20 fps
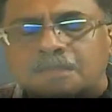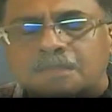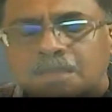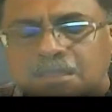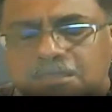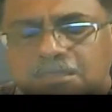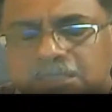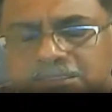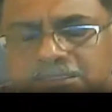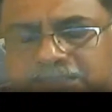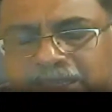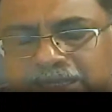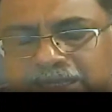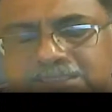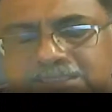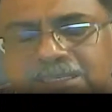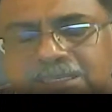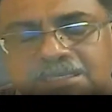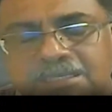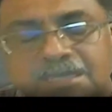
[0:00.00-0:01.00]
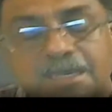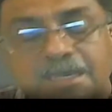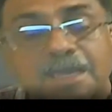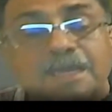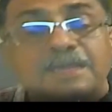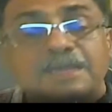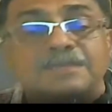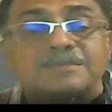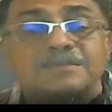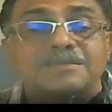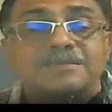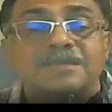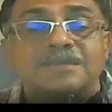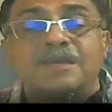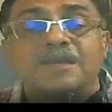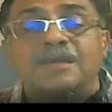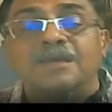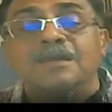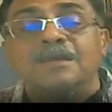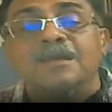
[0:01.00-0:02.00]
the skills that he has
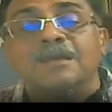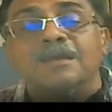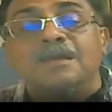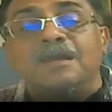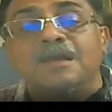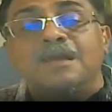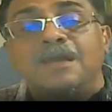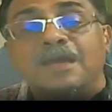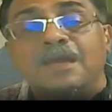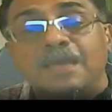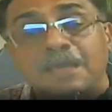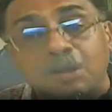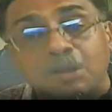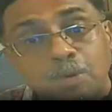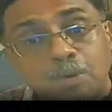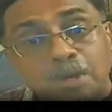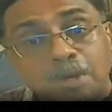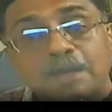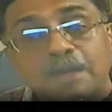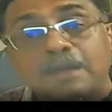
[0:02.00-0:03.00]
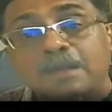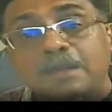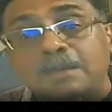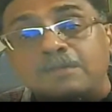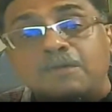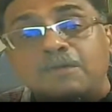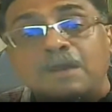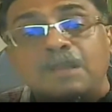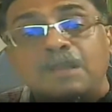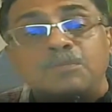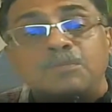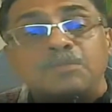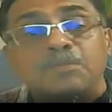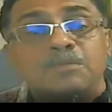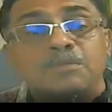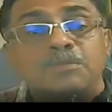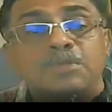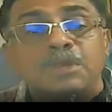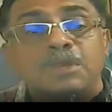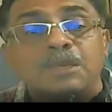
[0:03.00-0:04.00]
acquired while
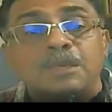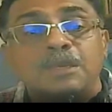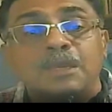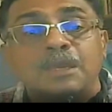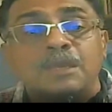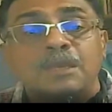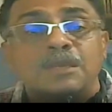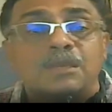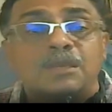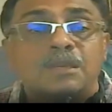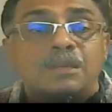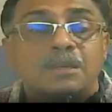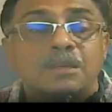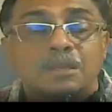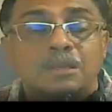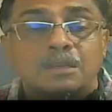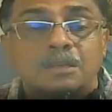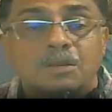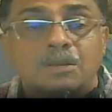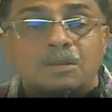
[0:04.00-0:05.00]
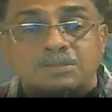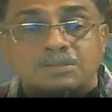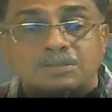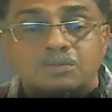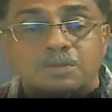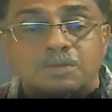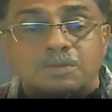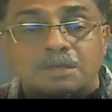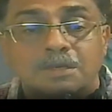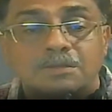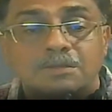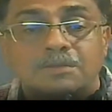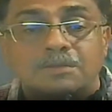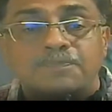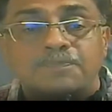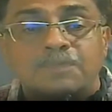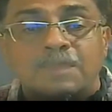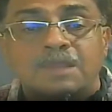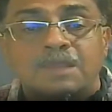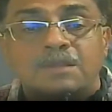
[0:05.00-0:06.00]
being a law student.
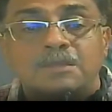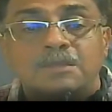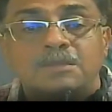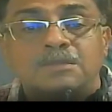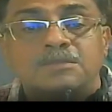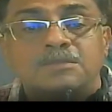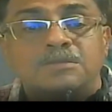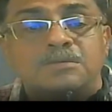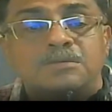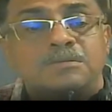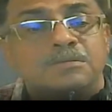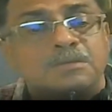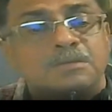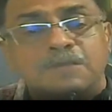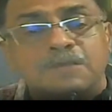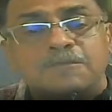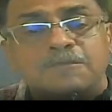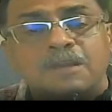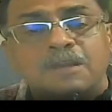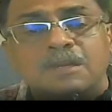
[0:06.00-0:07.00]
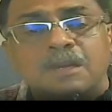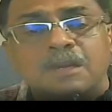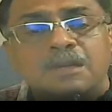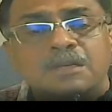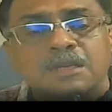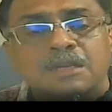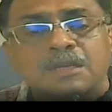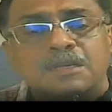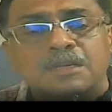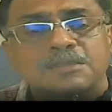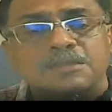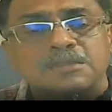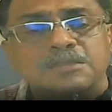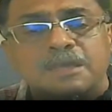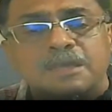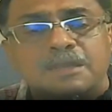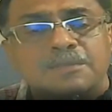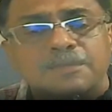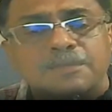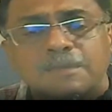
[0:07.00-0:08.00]
So different content is
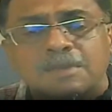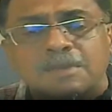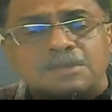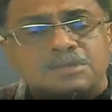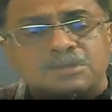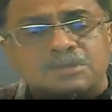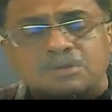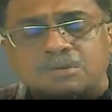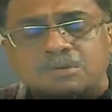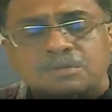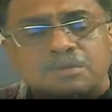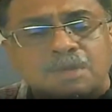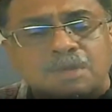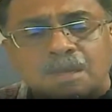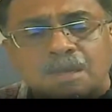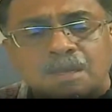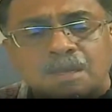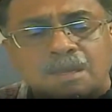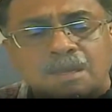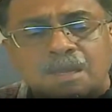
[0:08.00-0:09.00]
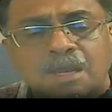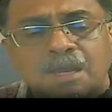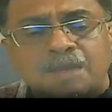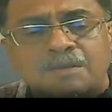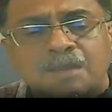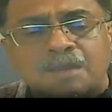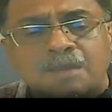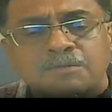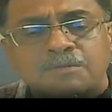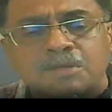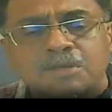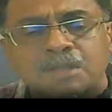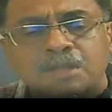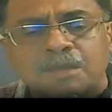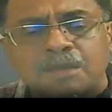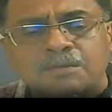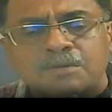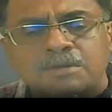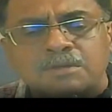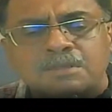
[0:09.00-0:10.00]
there. So
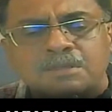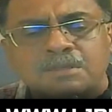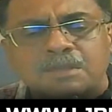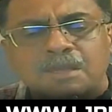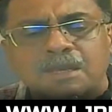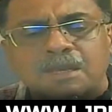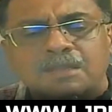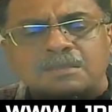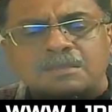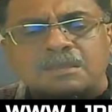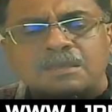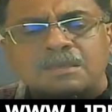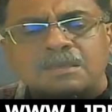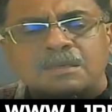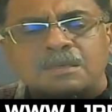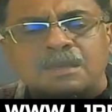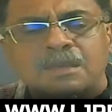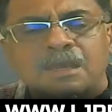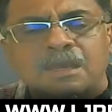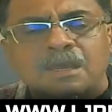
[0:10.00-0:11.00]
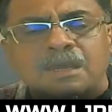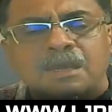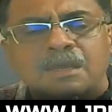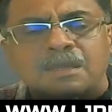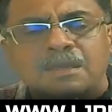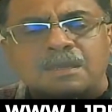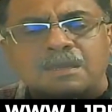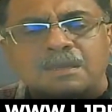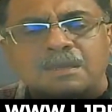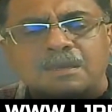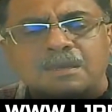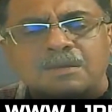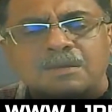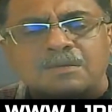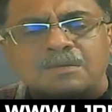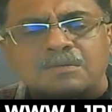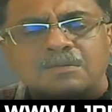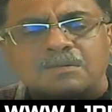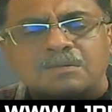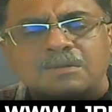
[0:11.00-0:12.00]
I think uh,
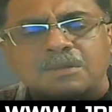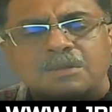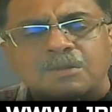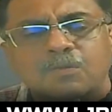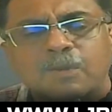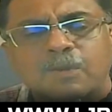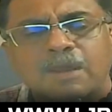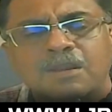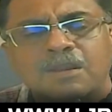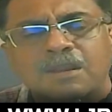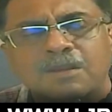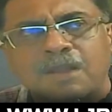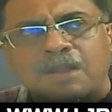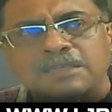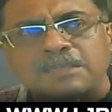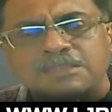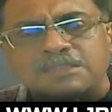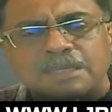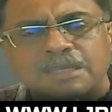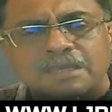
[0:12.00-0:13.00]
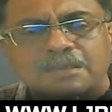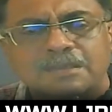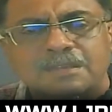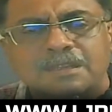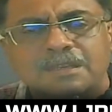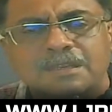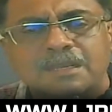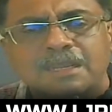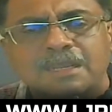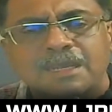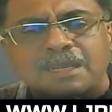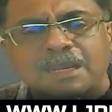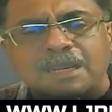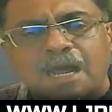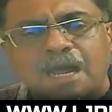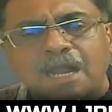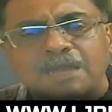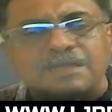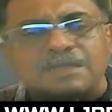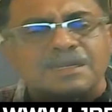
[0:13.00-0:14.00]
while writing legal
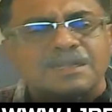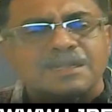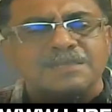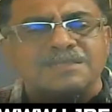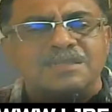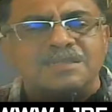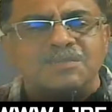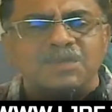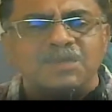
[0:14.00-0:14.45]
articles in